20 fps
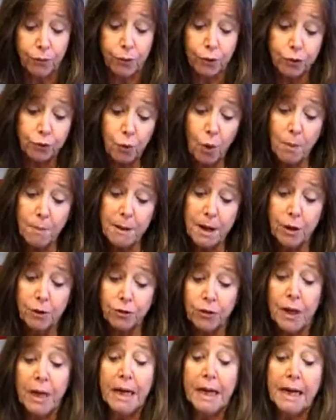For
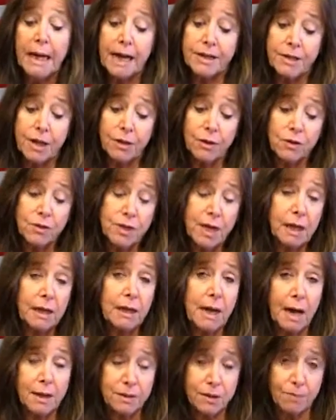Scorpios, it's in their
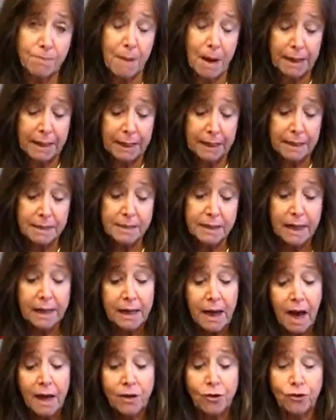second house of money, and it's like
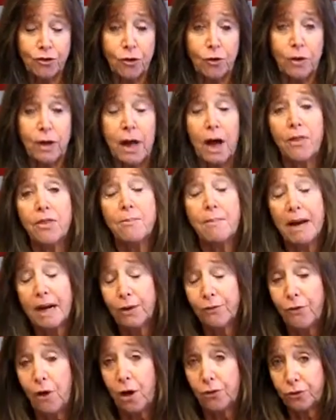God is turning on the
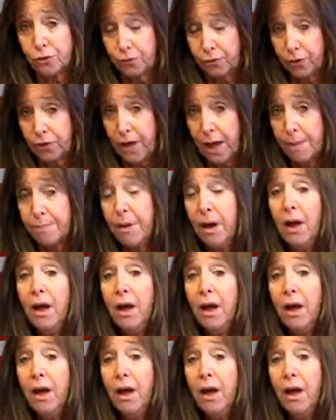money faucet for them